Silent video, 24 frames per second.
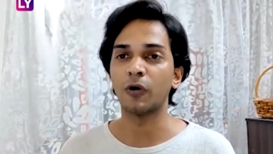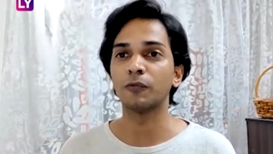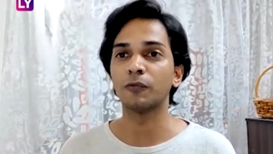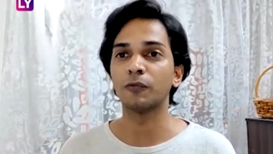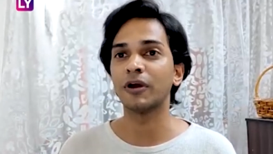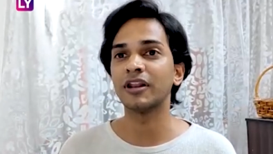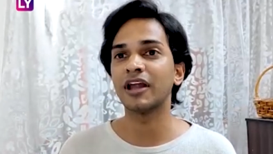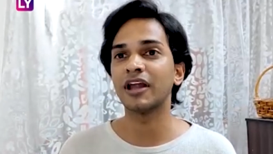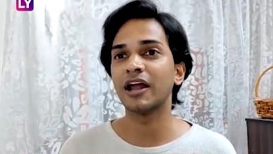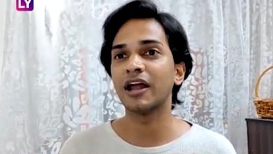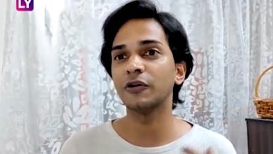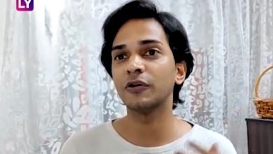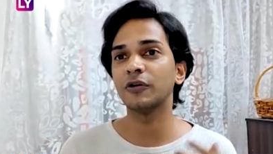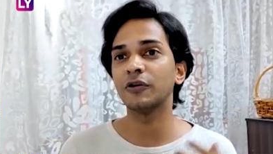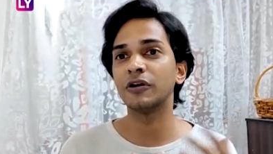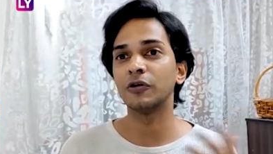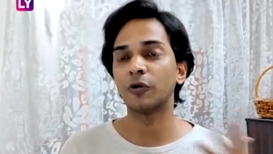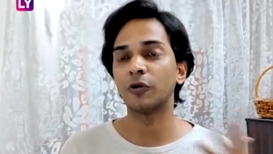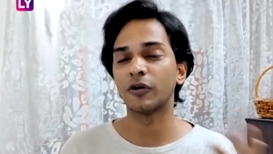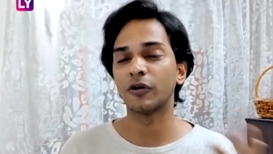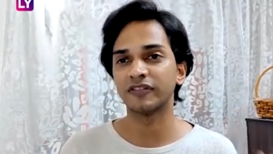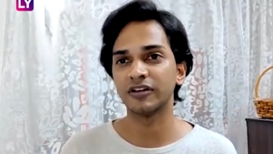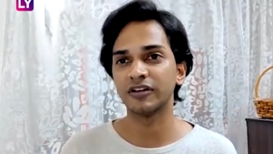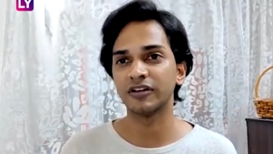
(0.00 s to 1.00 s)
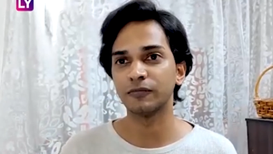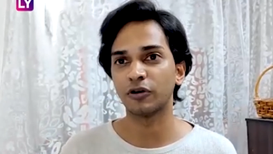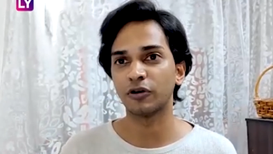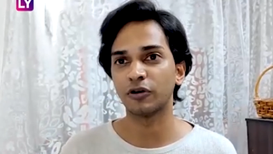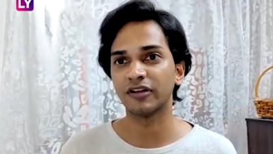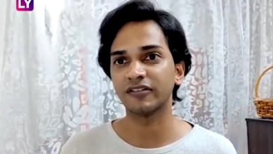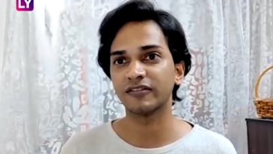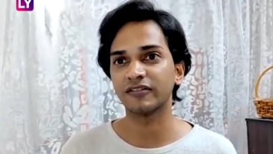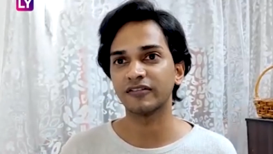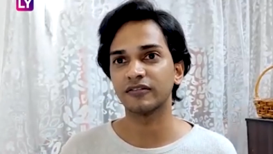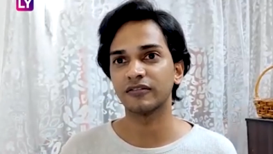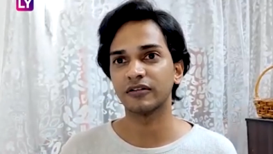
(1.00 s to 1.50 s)
on one hand, you're endorsing
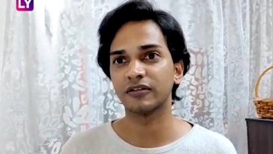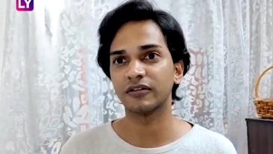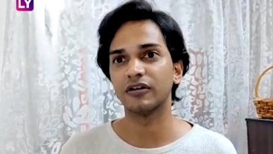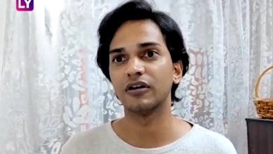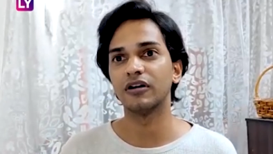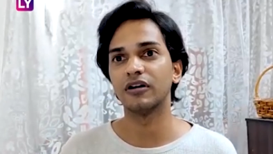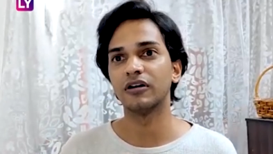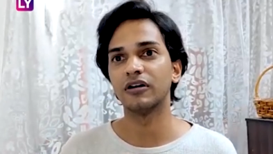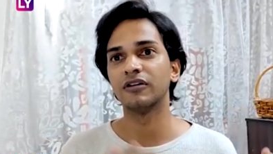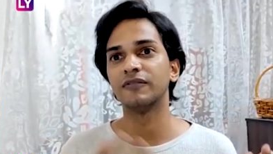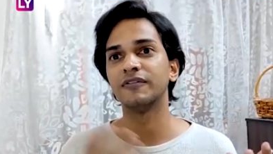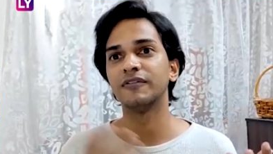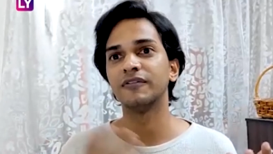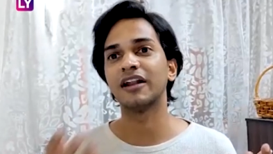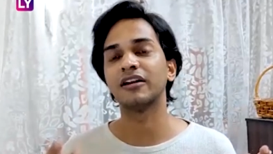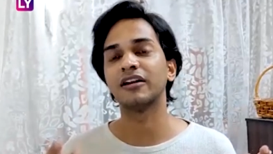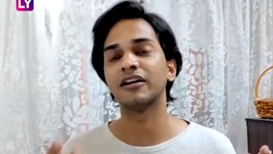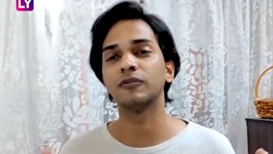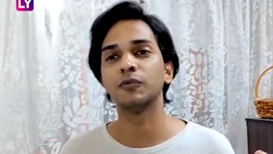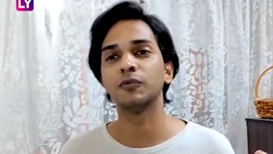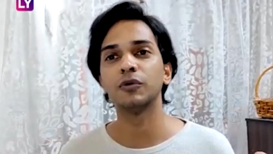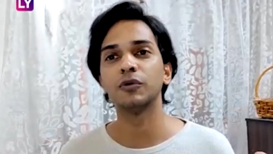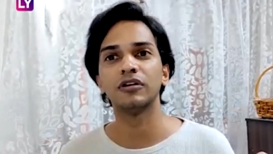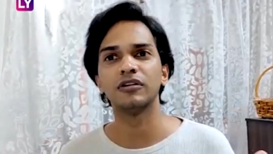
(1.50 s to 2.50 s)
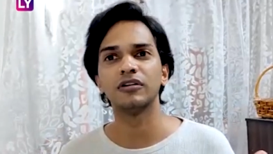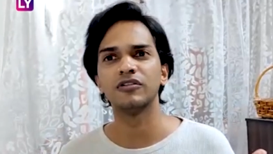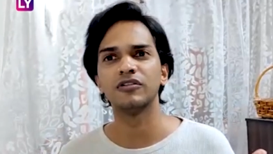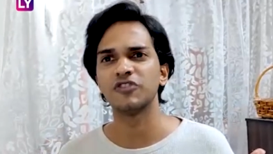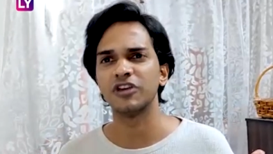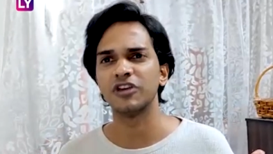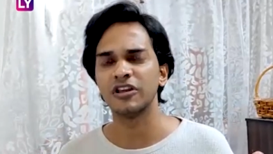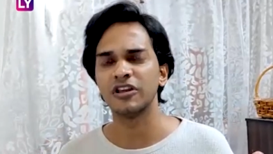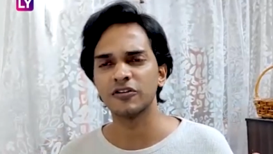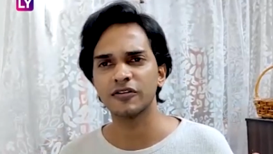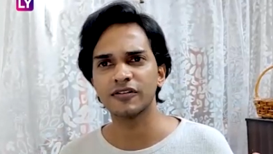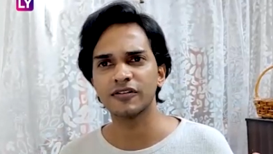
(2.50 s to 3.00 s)
products uh, that would
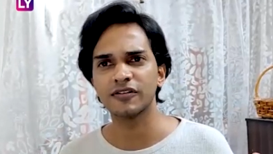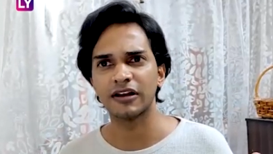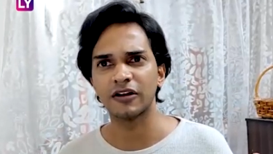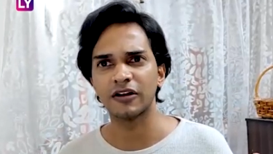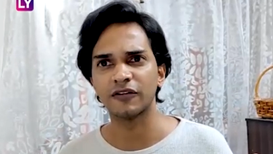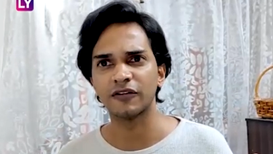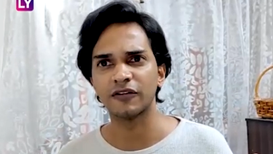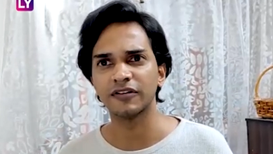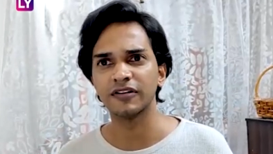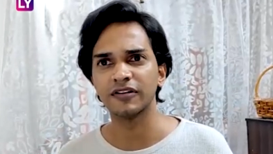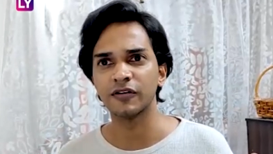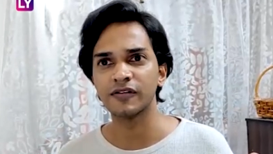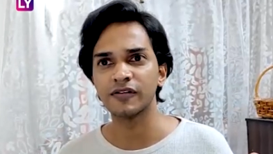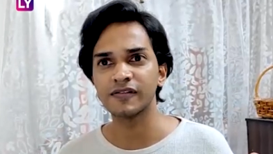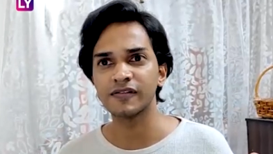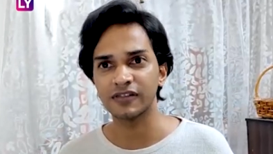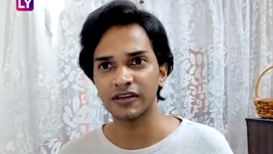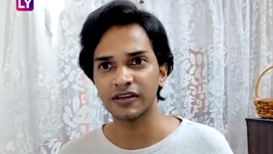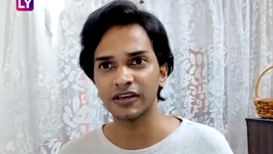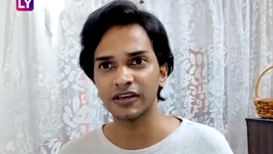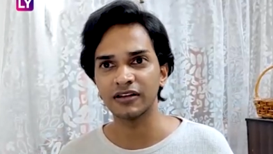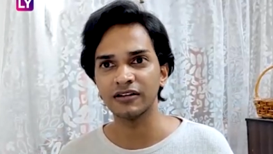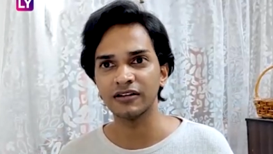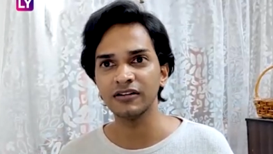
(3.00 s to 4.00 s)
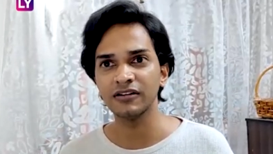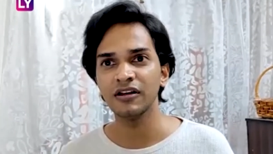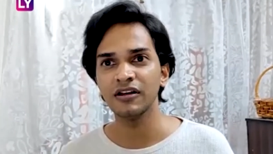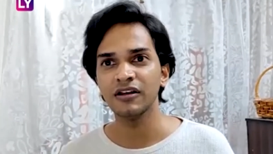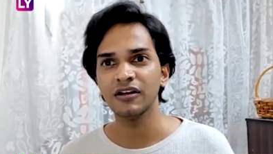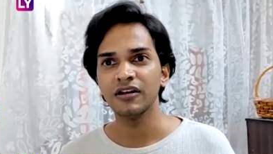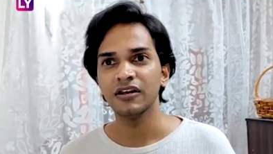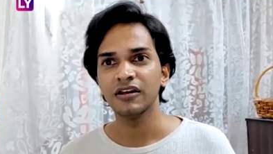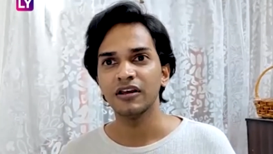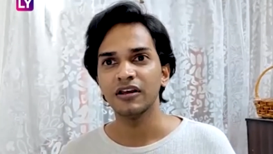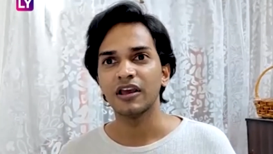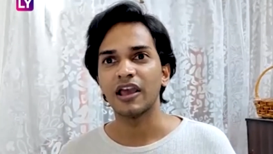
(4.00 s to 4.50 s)
change the color of the, your
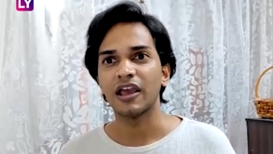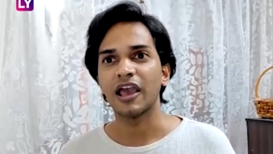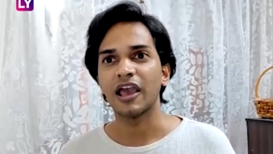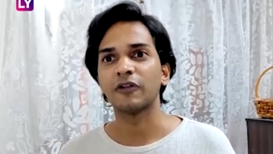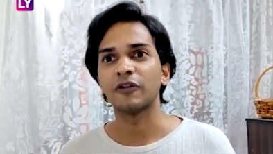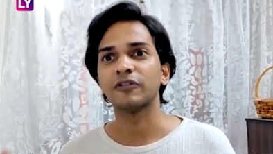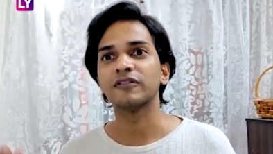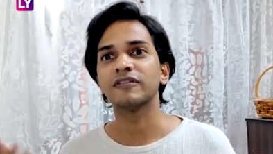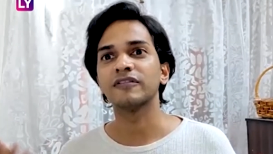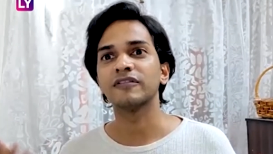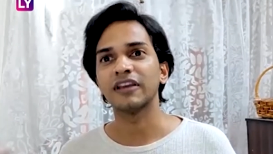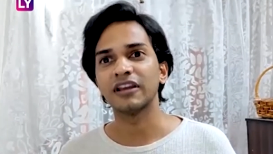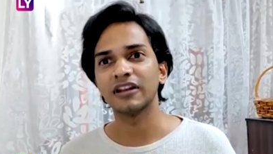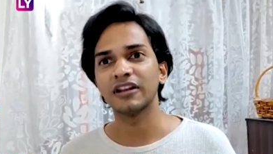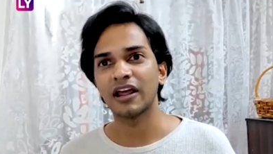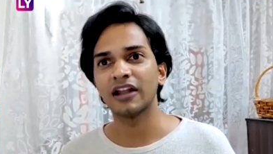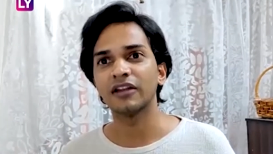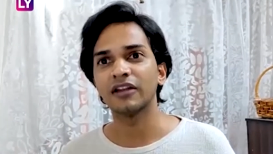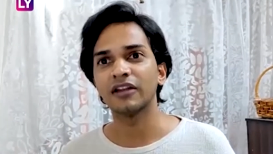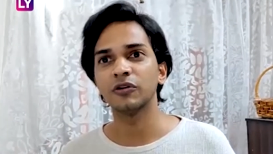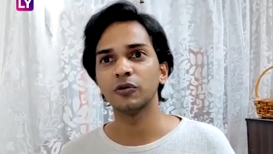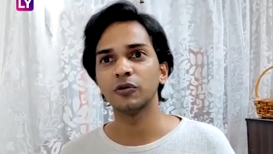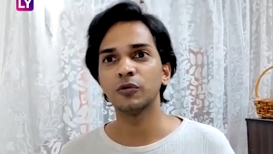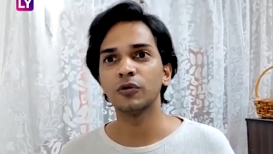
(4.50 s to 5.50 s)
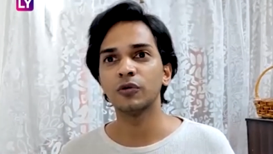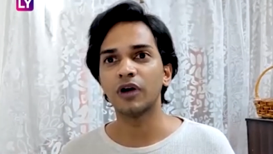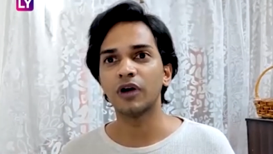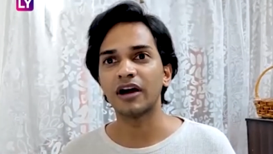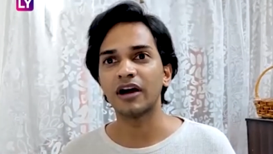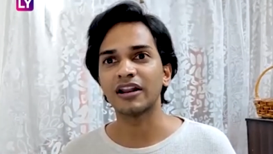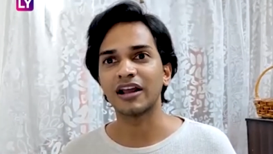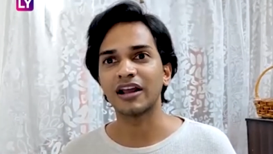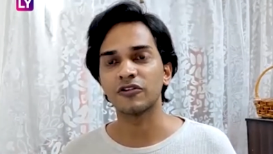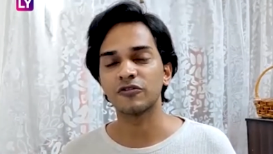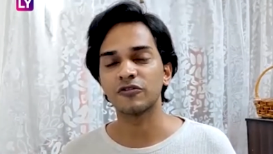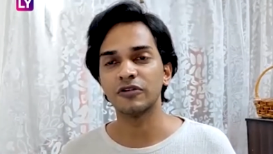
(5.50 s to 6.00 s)
skin and on the second hand you
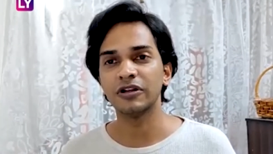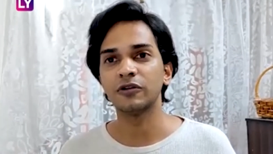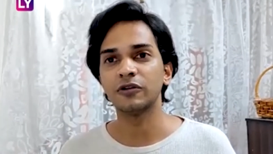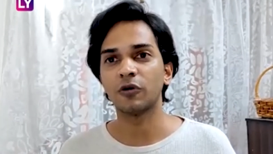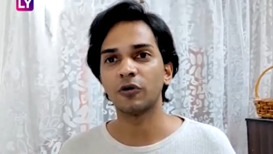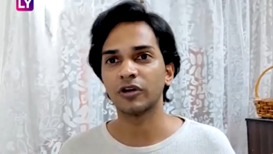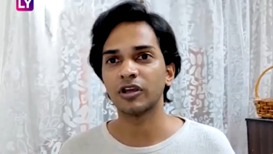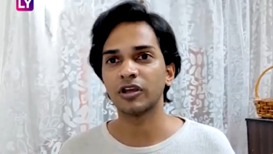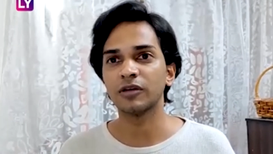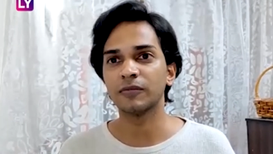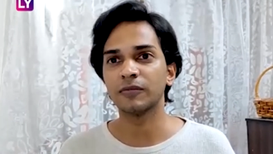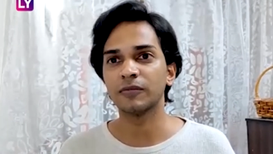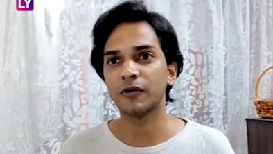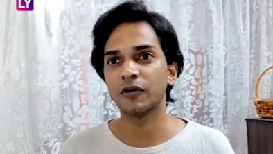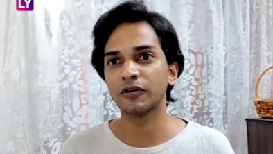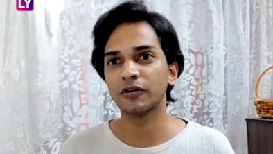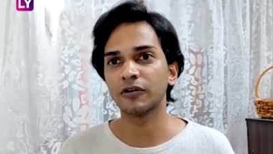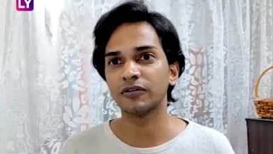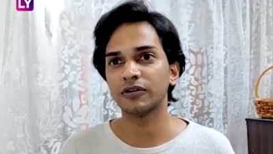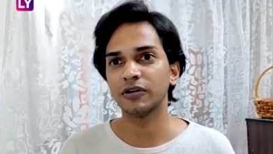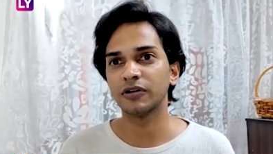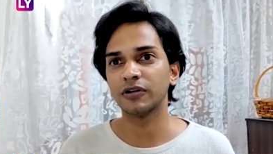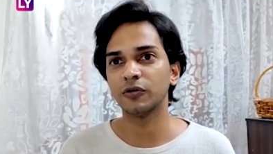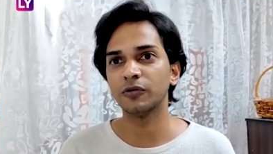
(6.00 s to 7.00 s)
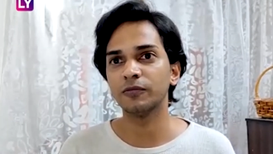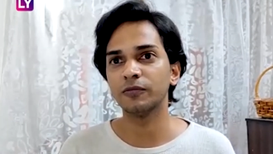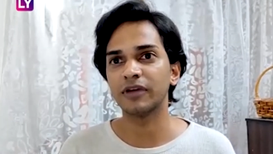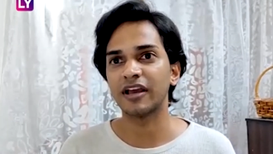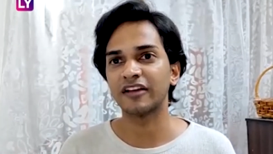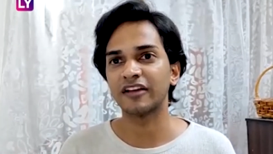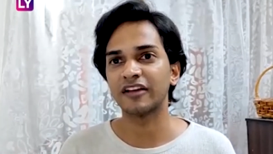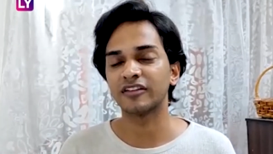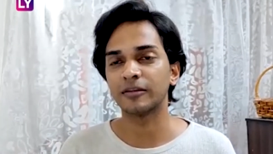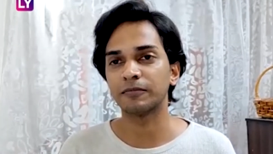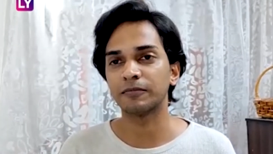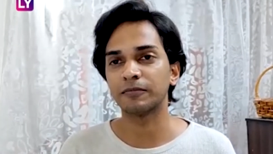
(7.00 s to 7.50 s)
are actually talking about you
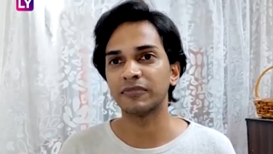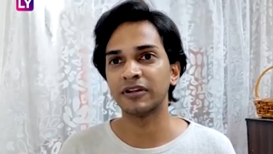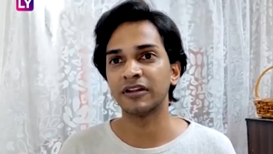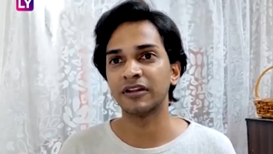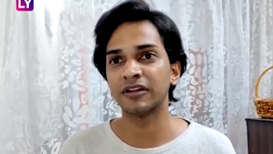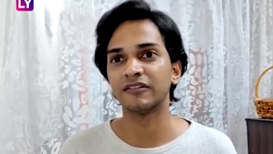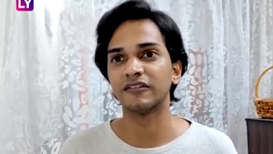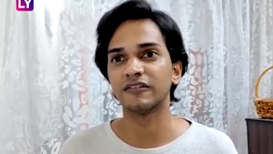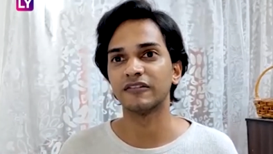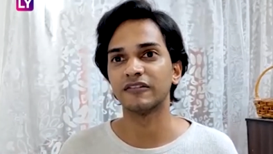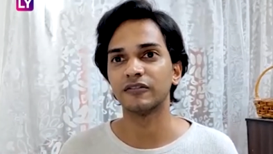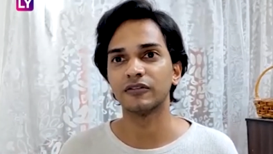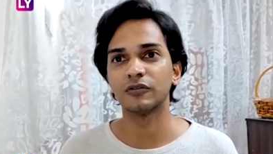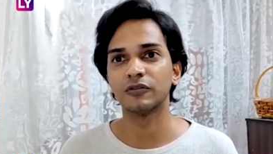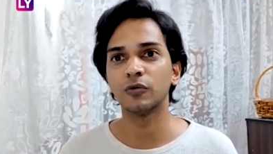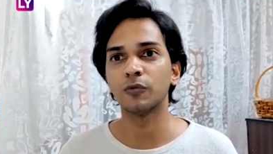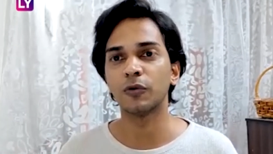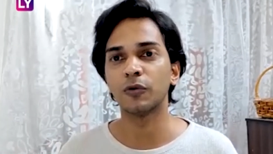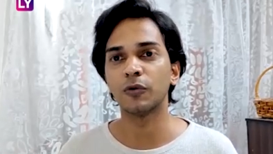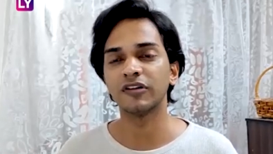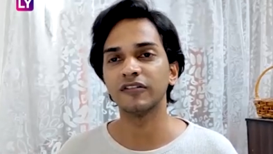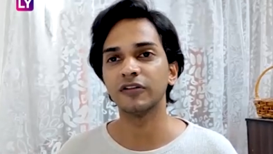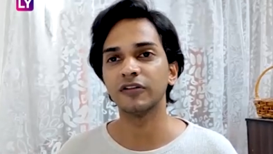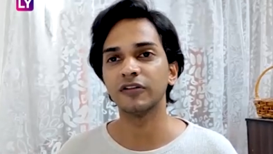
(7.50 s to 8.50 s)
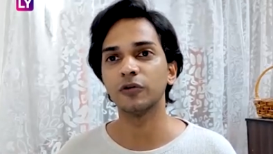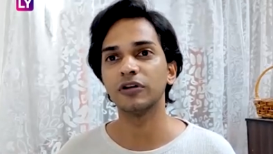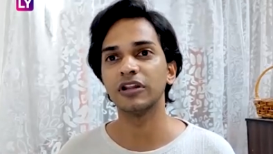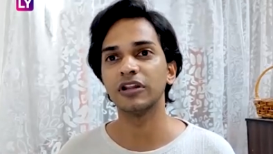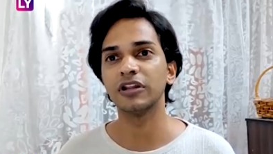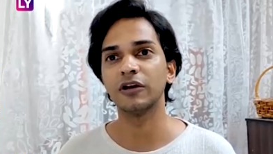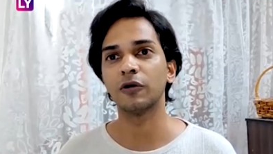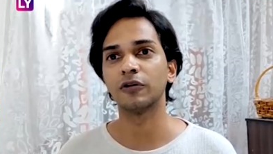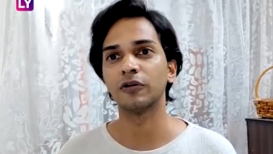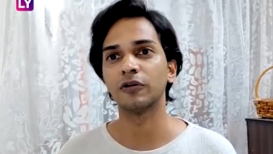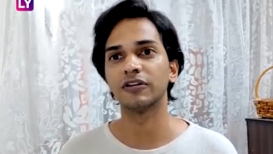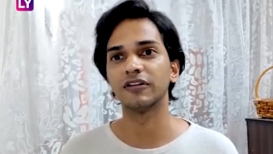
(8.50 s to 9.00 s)
know acceptance so what is
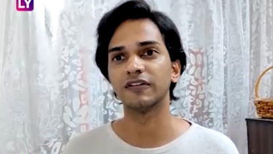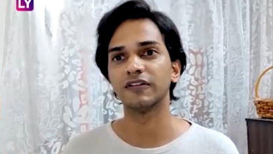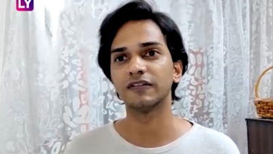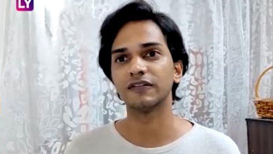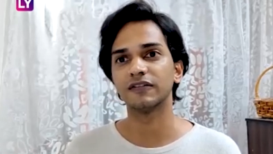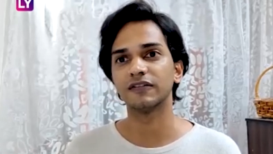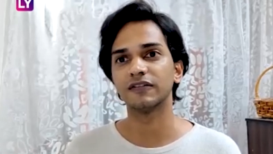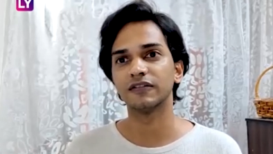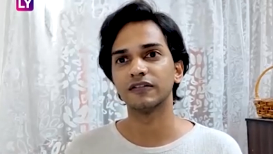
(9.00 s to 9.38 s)
your take on this